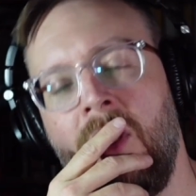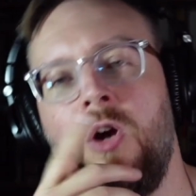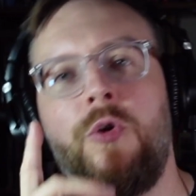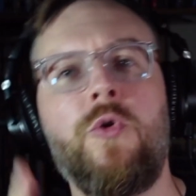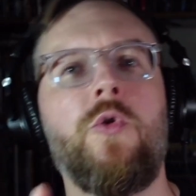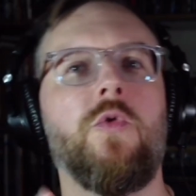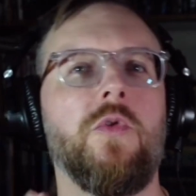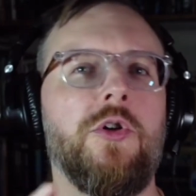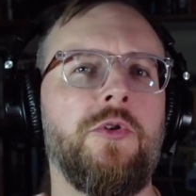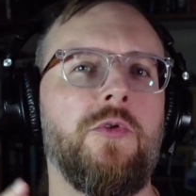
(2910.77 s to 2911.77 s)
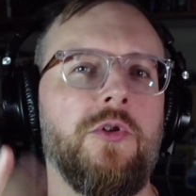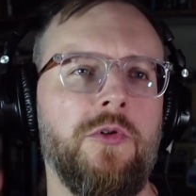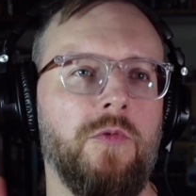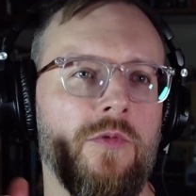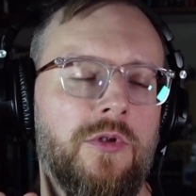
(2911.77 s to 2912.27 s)
ooh,
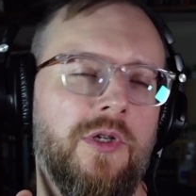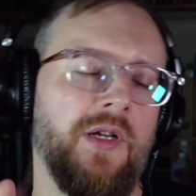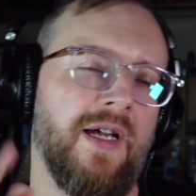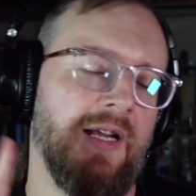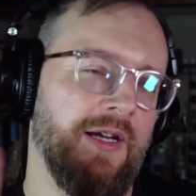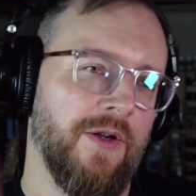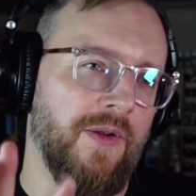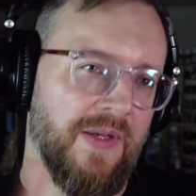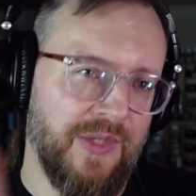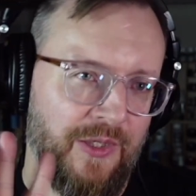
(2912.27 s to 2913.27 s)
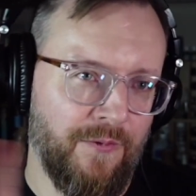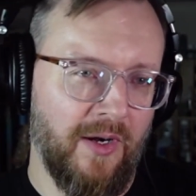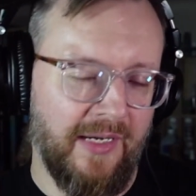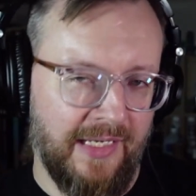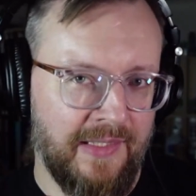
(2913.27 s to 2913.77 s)
and I know this is
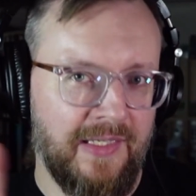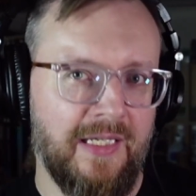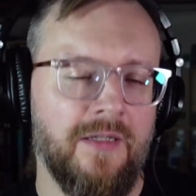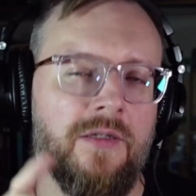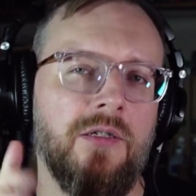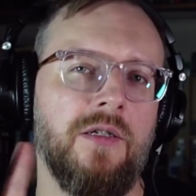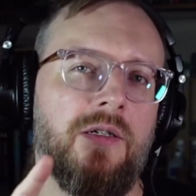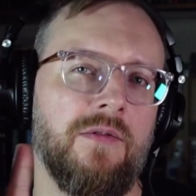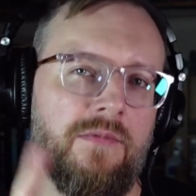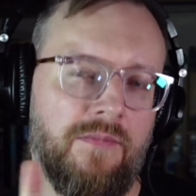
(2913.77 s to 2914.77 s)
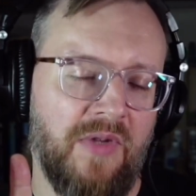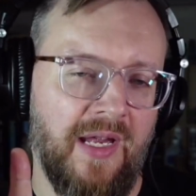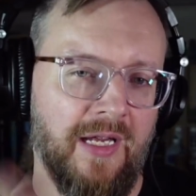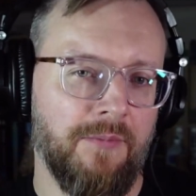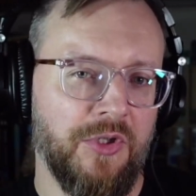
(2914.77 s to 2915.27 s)
very indie
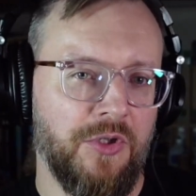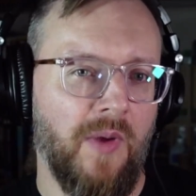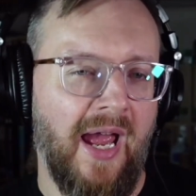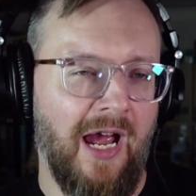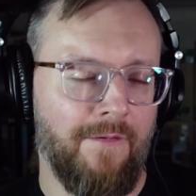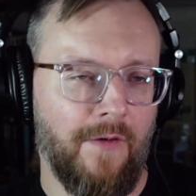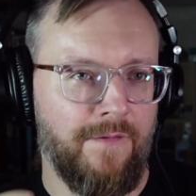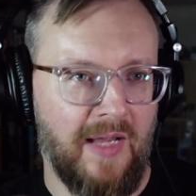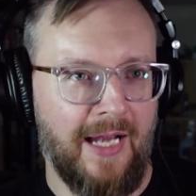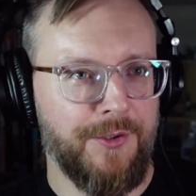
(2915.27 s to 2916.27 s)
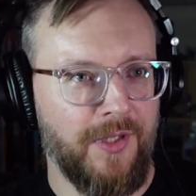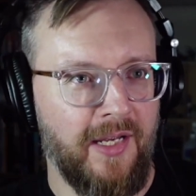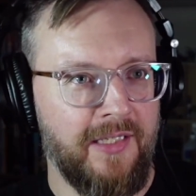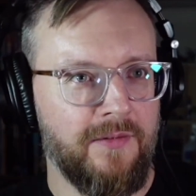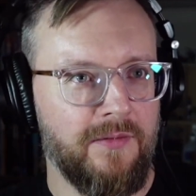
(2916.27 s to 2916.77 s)
thing, but you have a
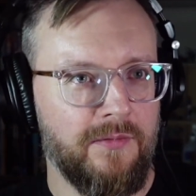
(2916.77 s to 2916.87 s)
flashlight,